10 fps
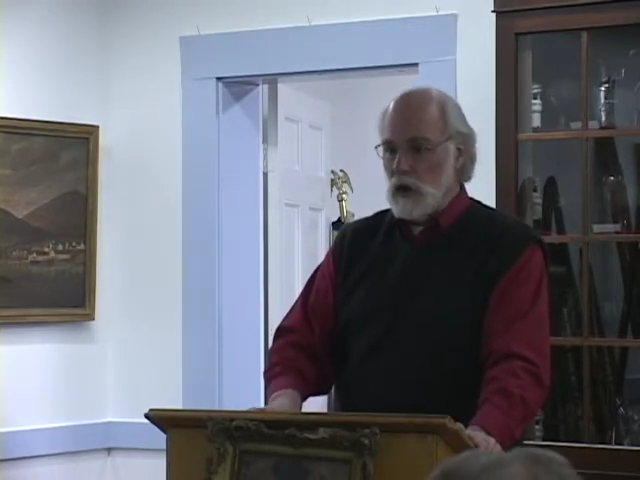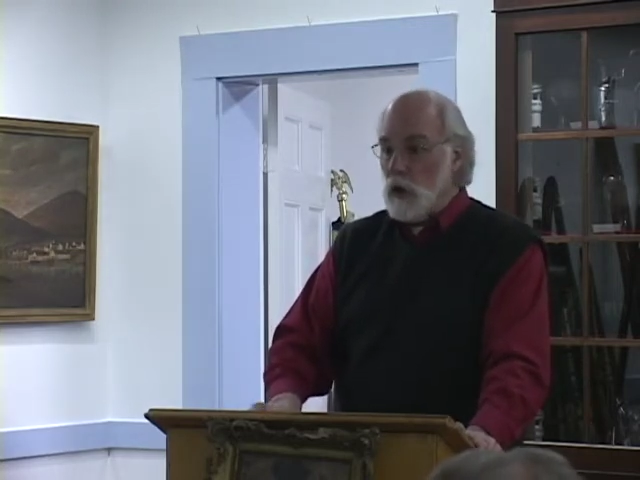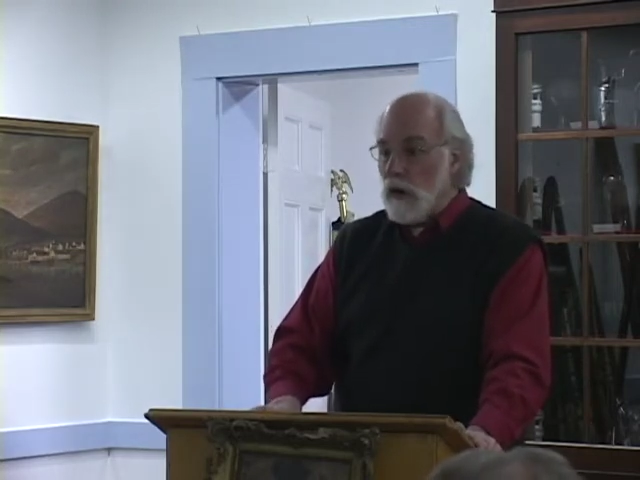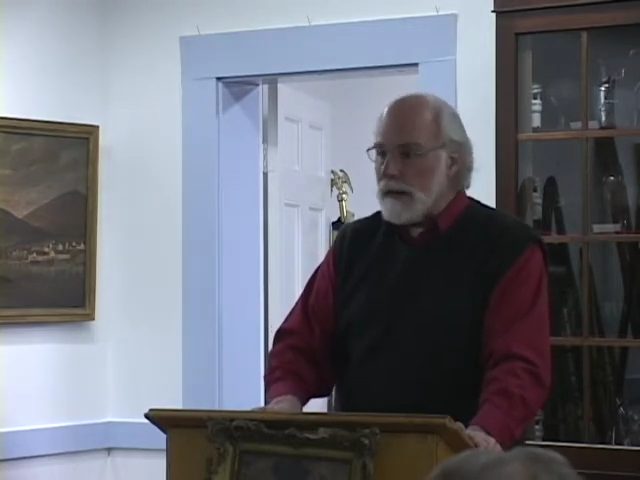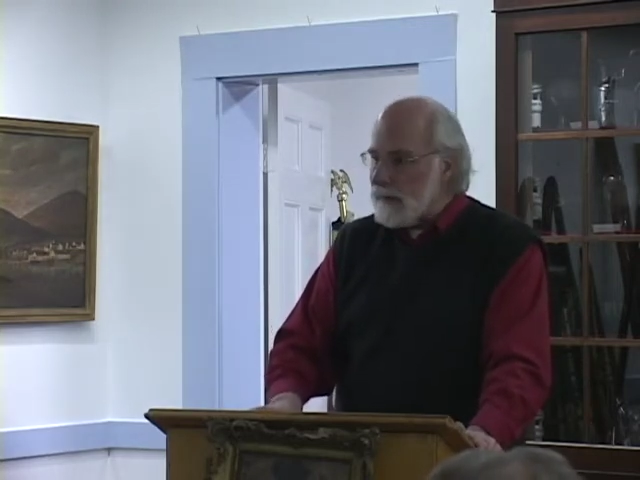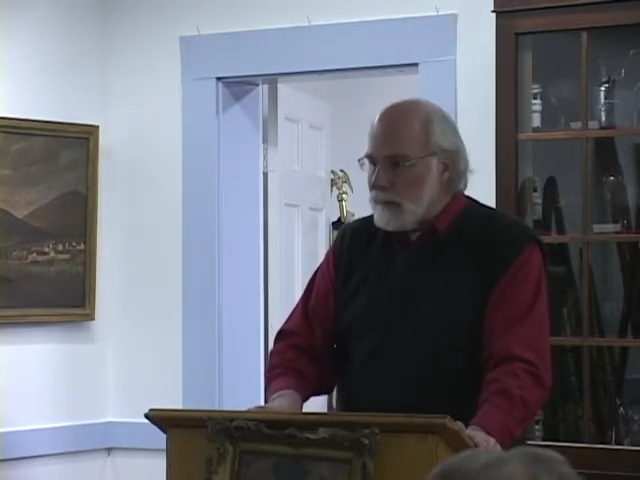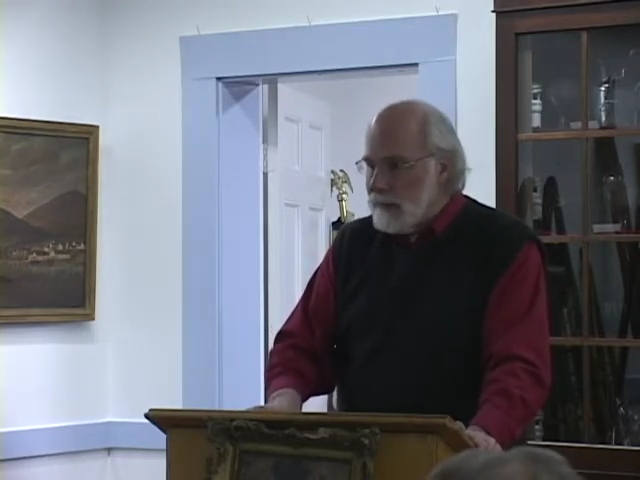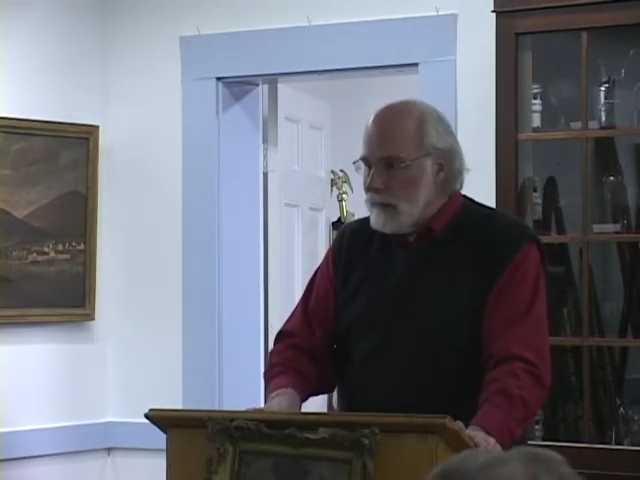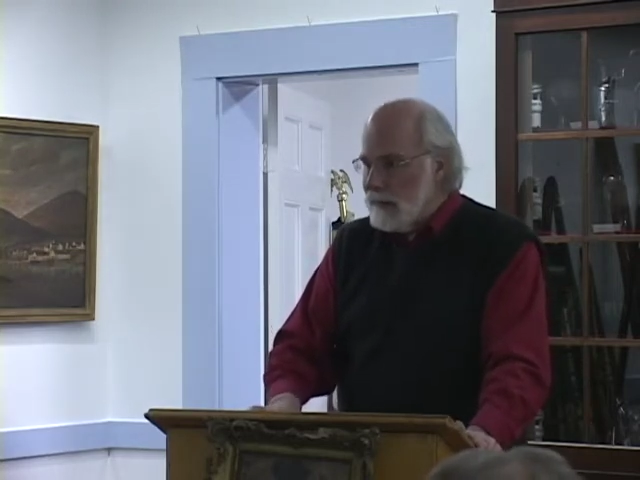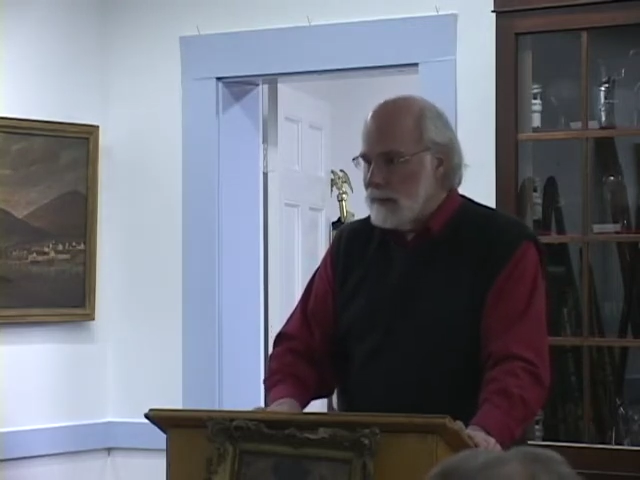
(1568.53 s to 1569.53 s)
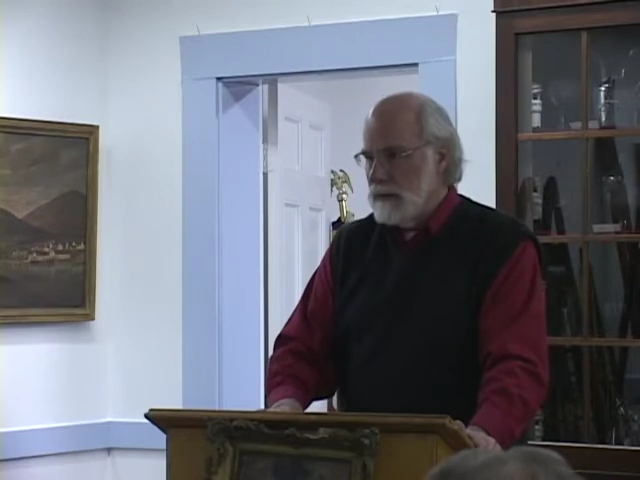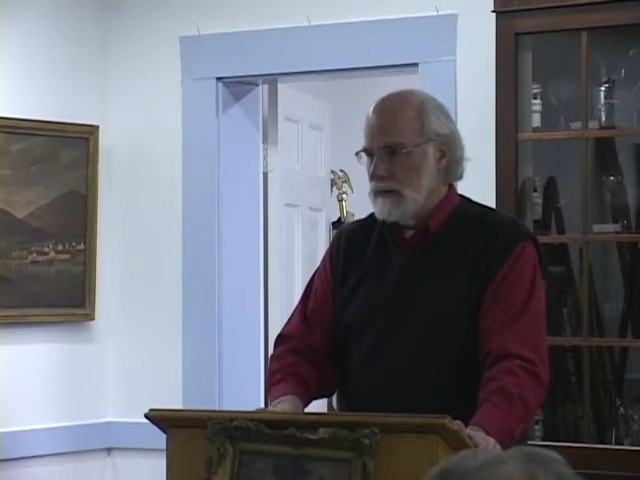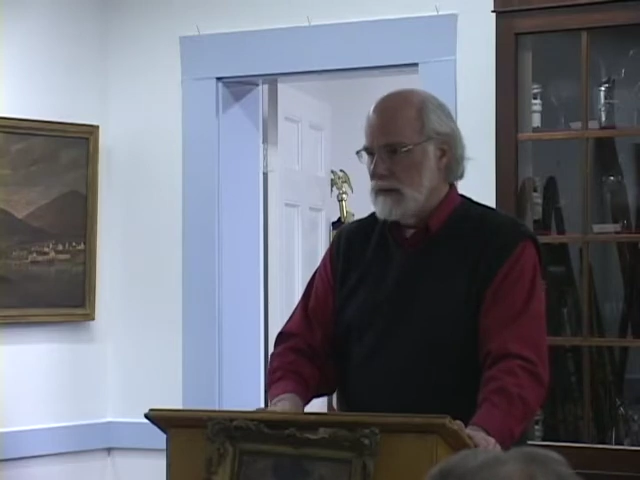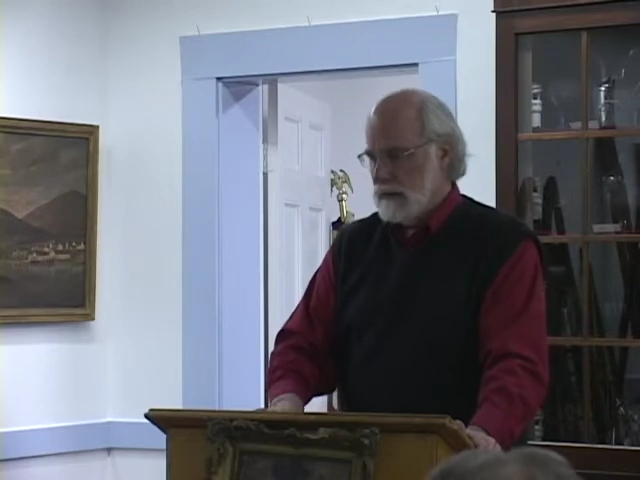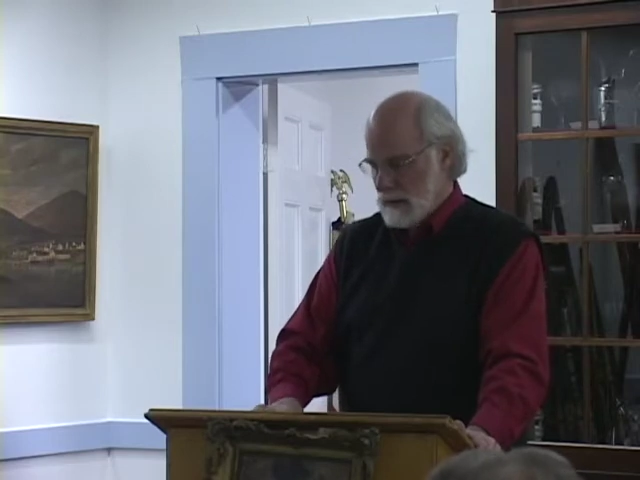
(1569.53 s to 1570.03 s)
York.
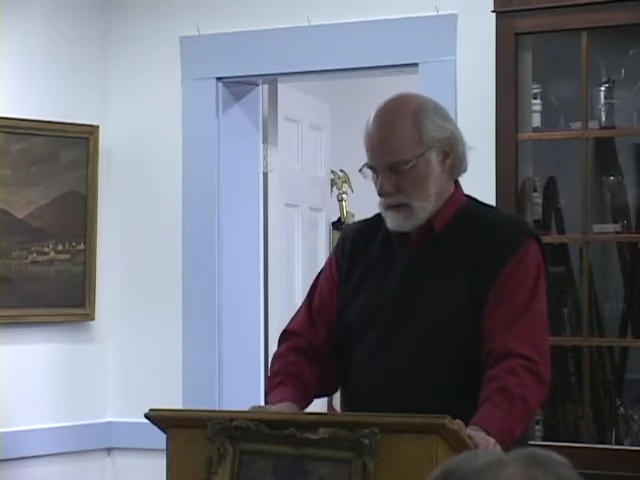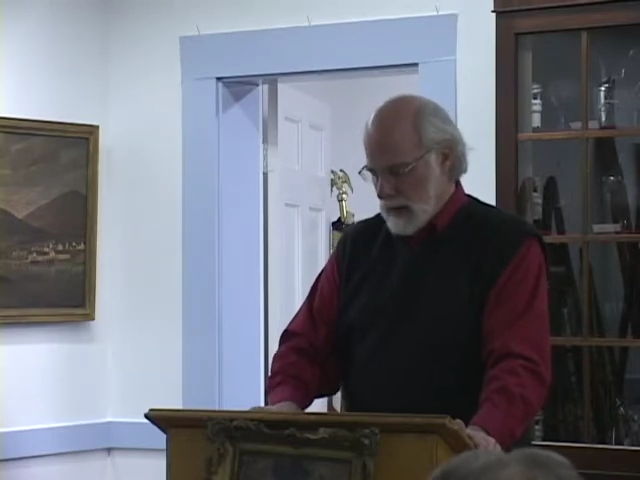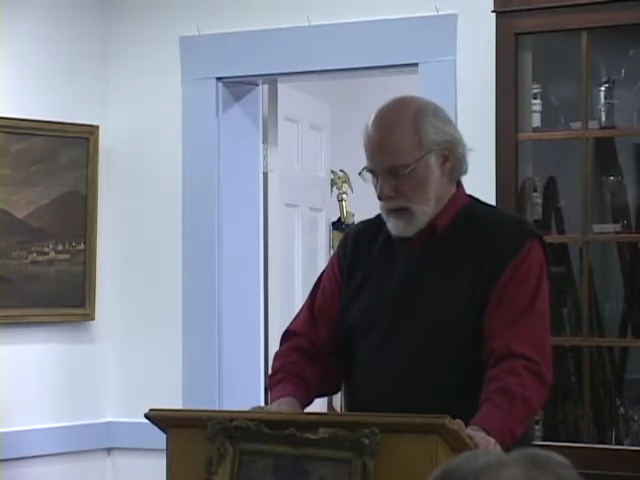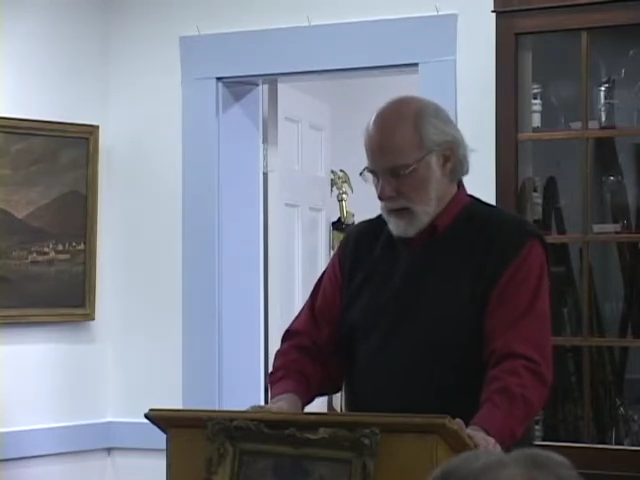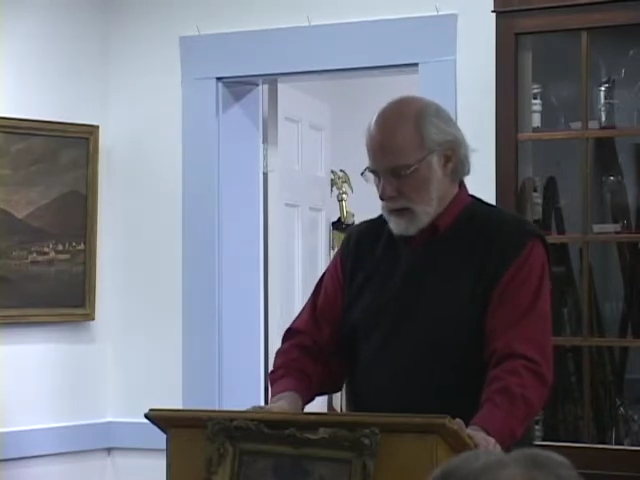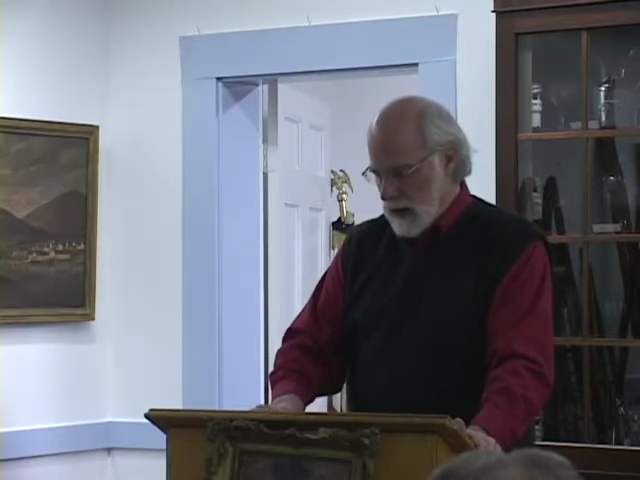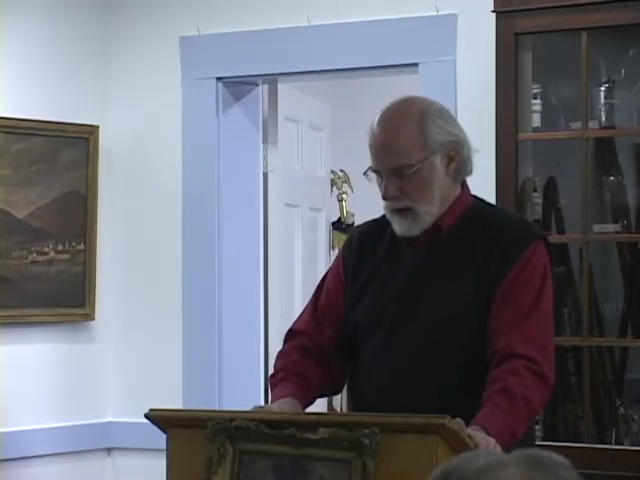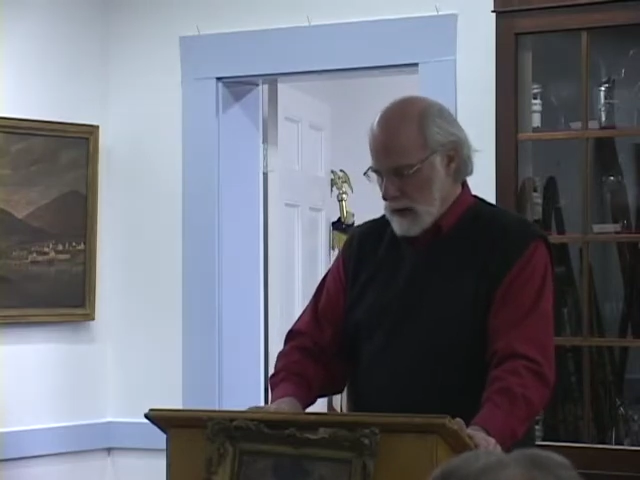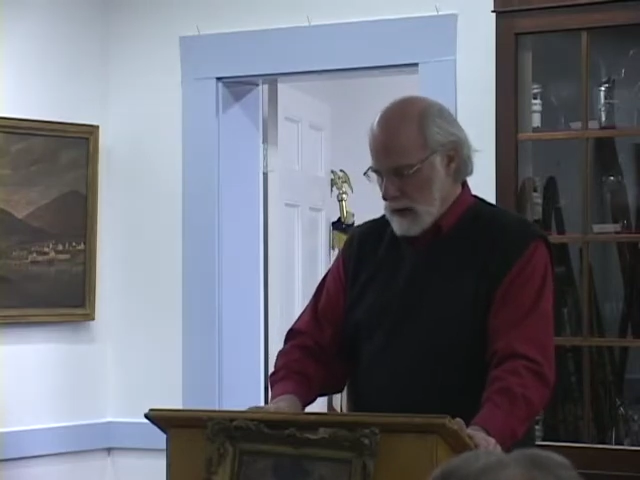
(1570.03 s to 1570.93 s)
And I thought,